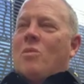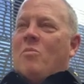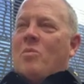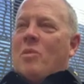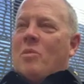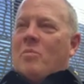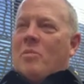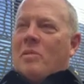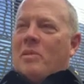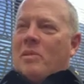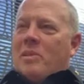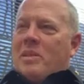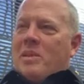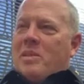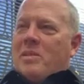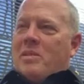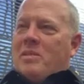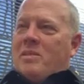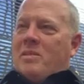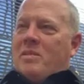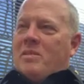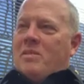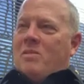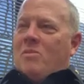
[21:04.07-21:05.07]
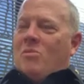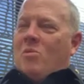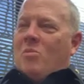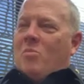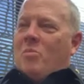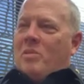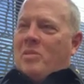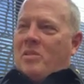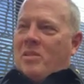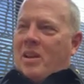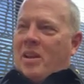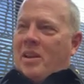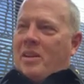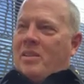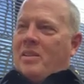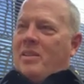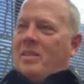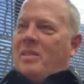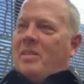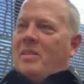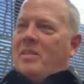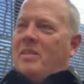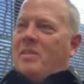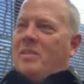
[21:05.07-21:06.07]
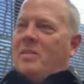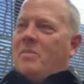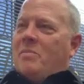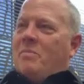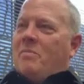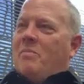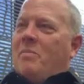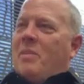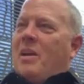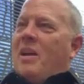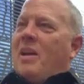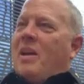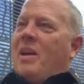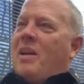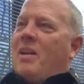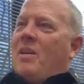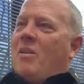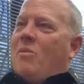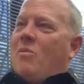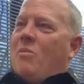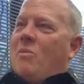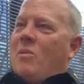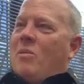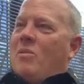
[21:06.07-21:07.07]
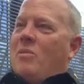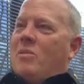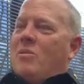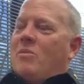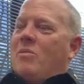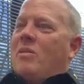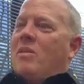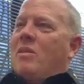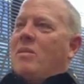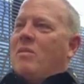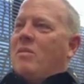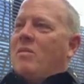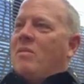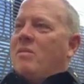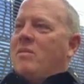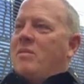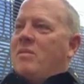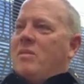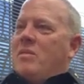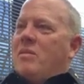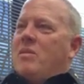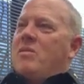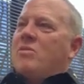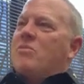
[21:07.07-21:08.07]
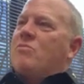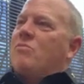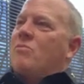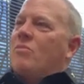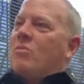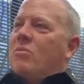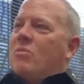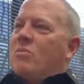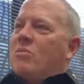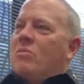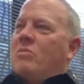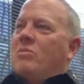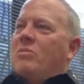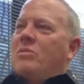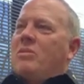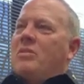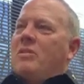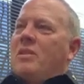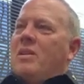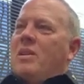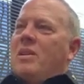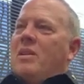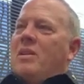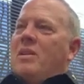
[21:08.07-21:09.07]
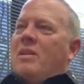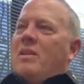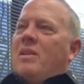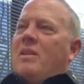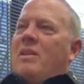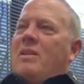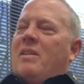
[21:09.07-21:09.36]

want to be policed or protected by how well you adhere to these rules. Mm -hmm.